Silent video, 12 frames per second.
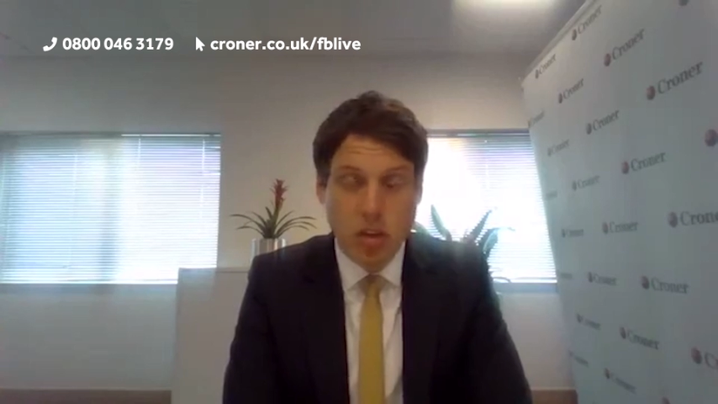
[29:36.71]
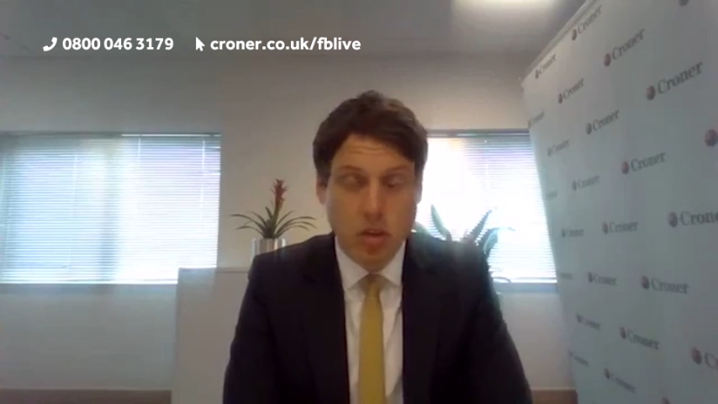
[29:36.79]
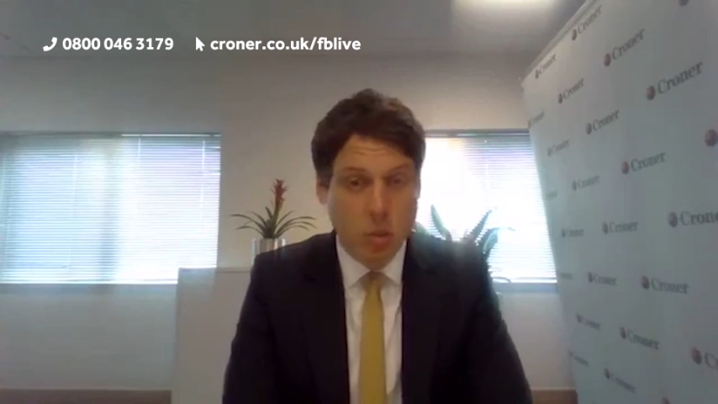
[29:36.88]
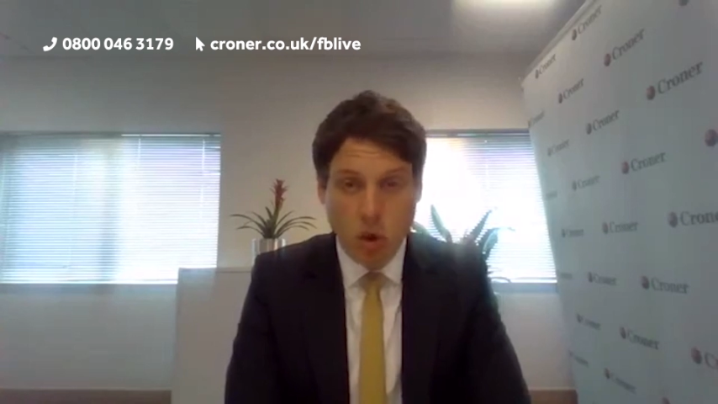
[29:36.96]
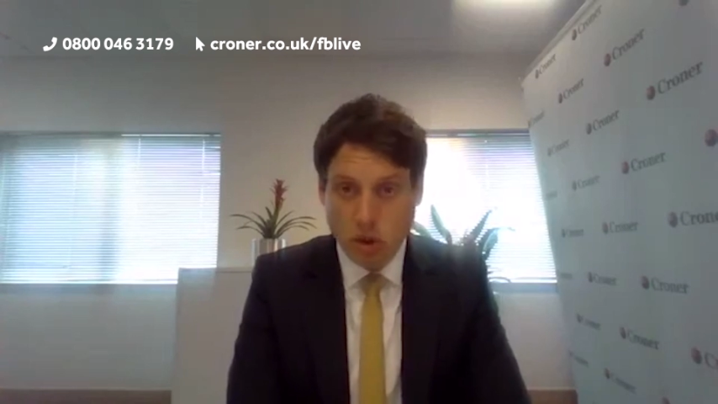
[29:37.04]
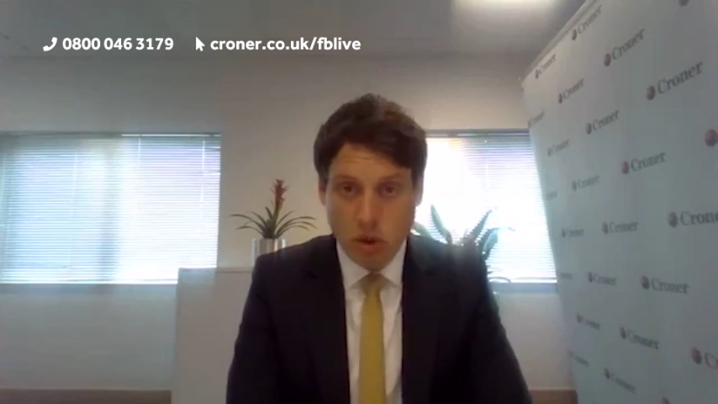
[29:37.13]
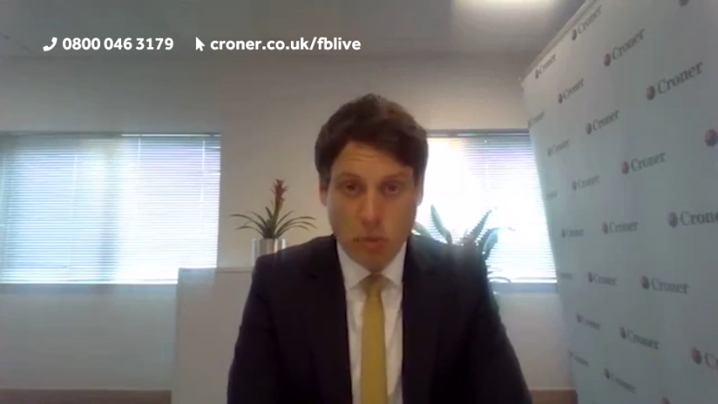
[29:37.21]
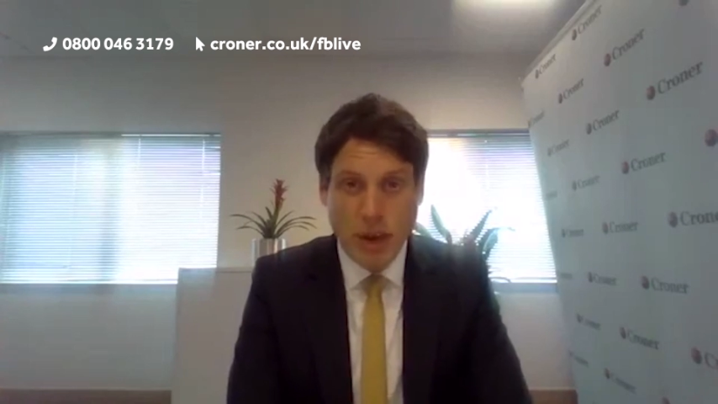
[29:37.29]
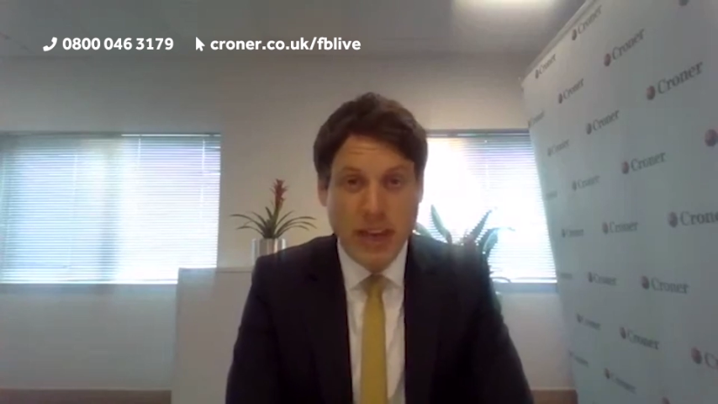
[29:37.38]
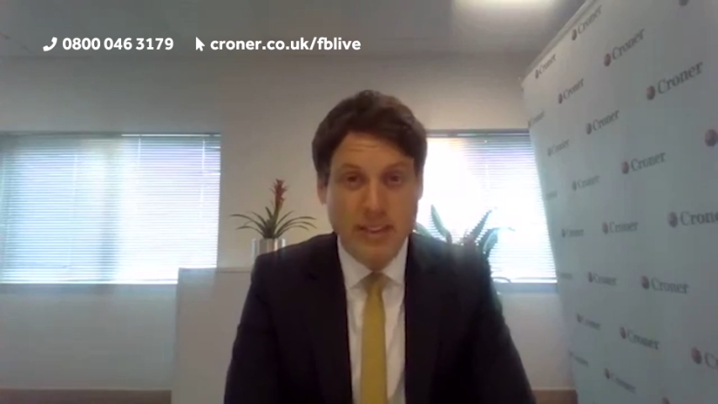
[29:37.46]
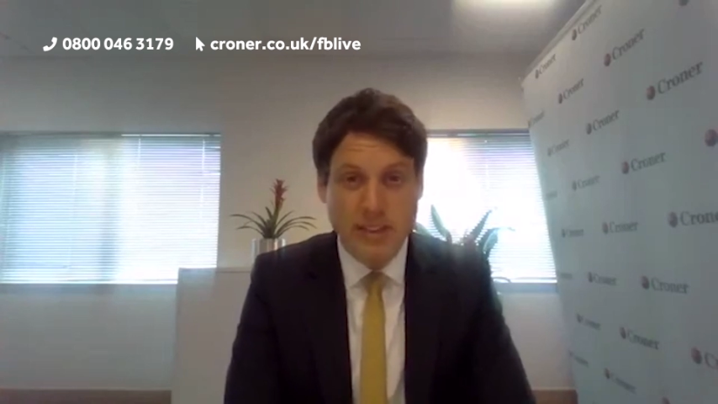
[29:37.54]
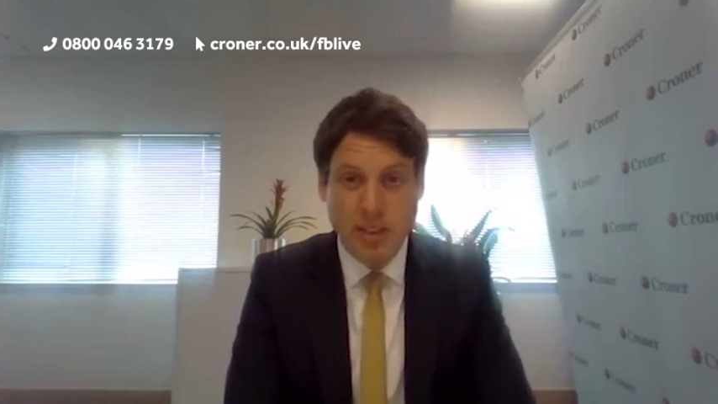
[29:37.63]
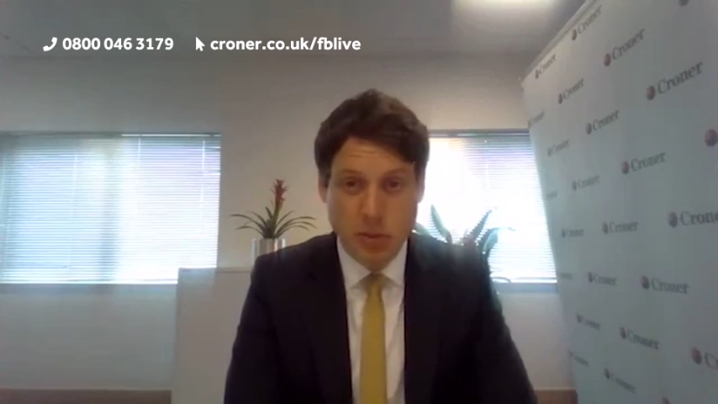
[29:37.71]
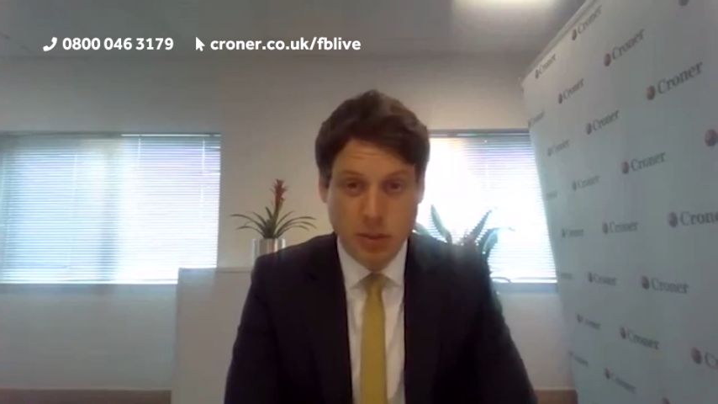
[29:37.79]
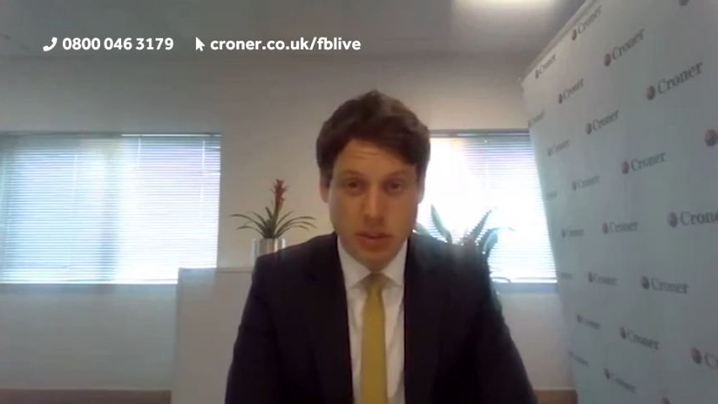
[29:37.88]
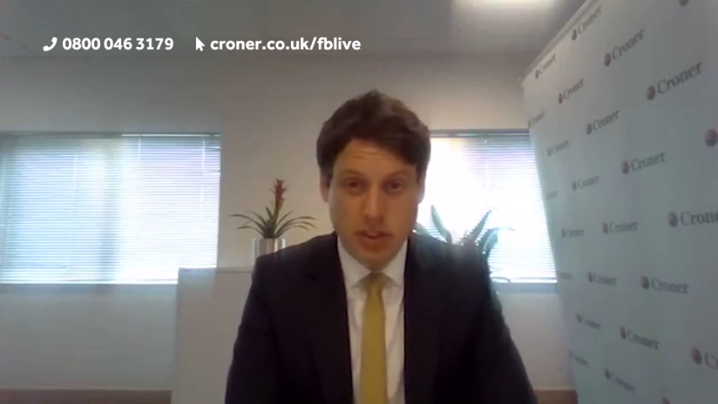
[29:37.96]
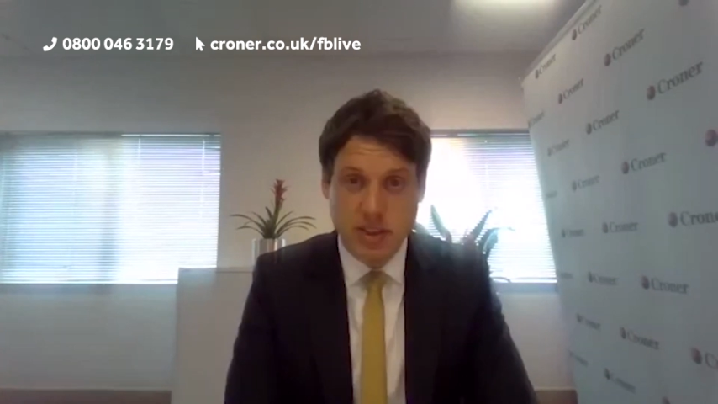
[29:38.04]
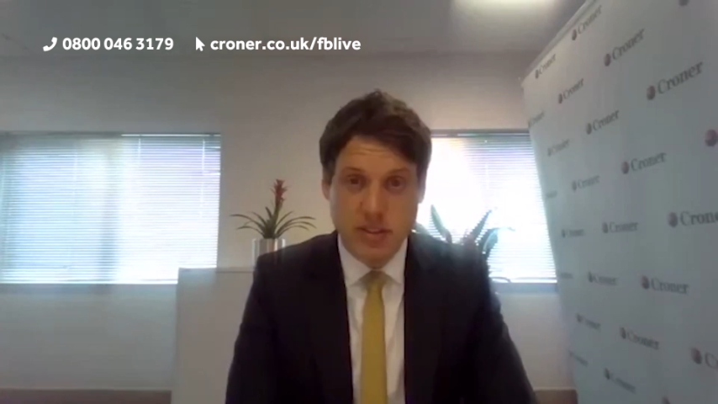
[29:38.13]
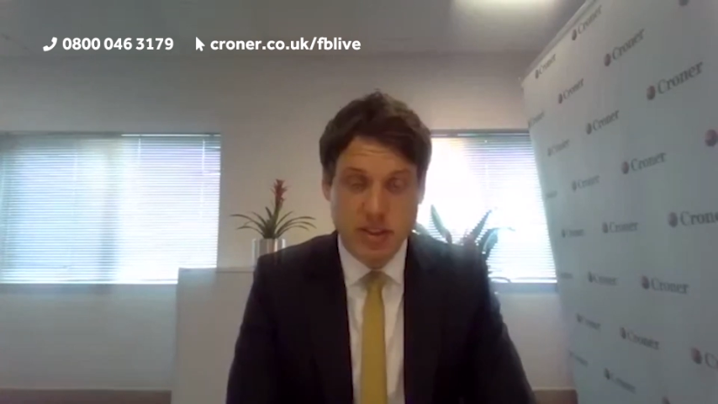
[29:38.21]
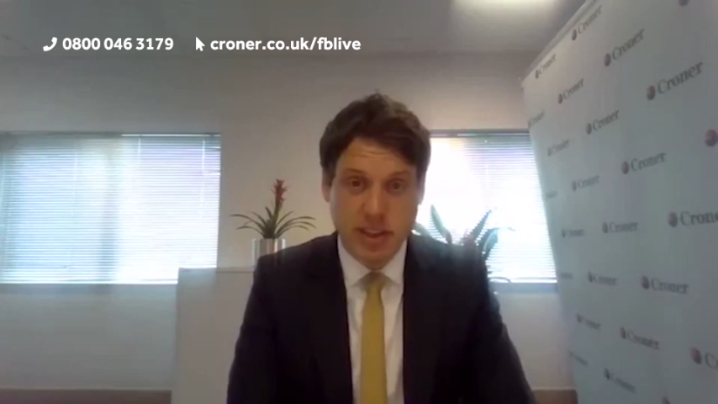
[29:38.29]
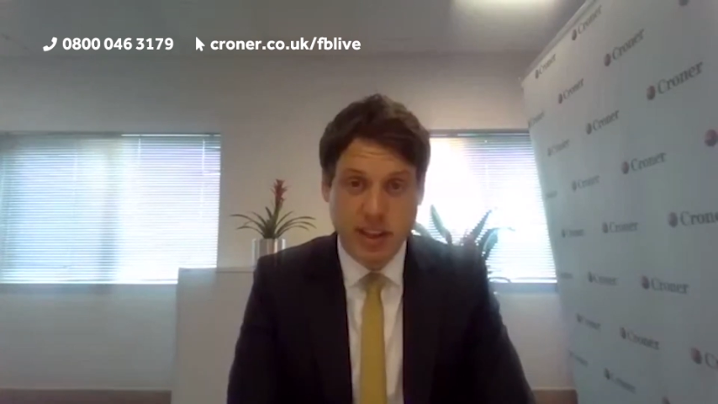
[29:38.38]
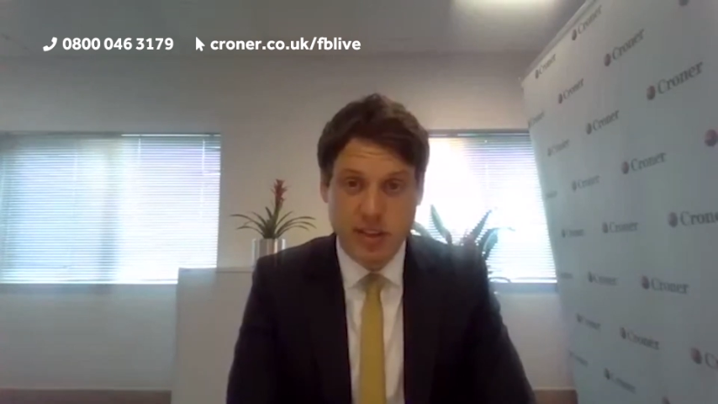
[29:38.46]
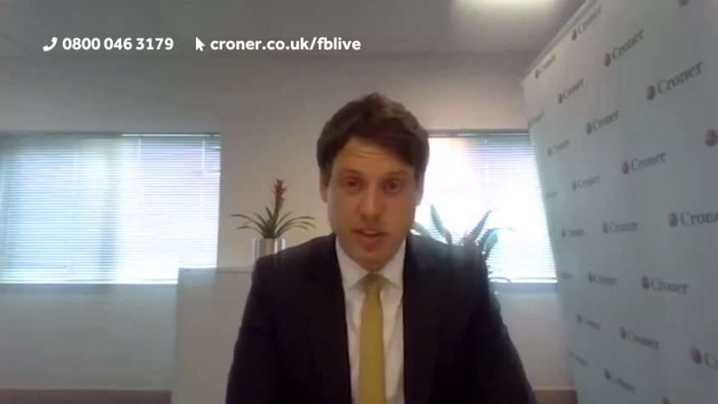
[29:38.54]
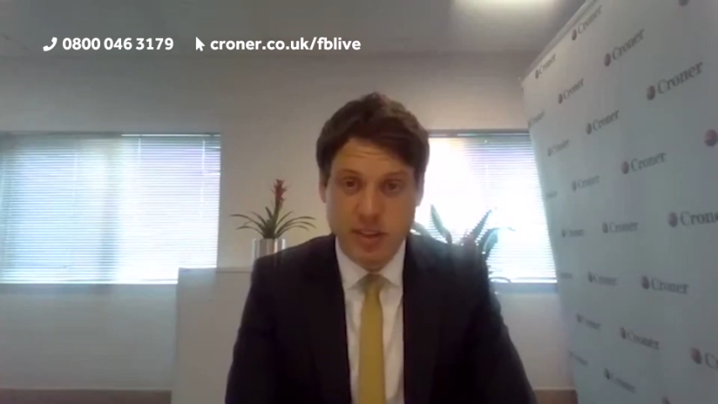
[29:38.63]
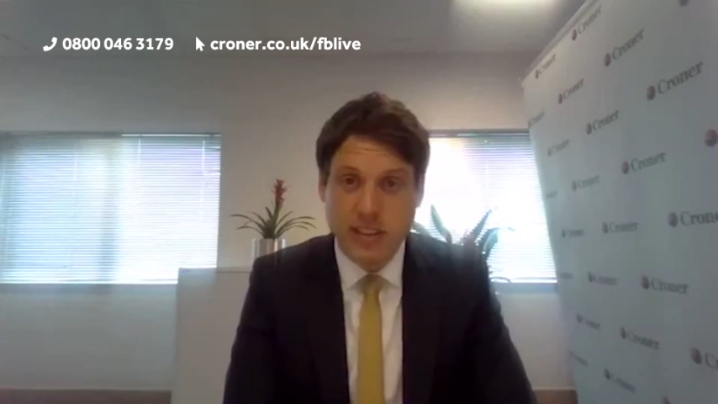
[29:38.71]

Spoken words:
What you're paying to the employees never changes.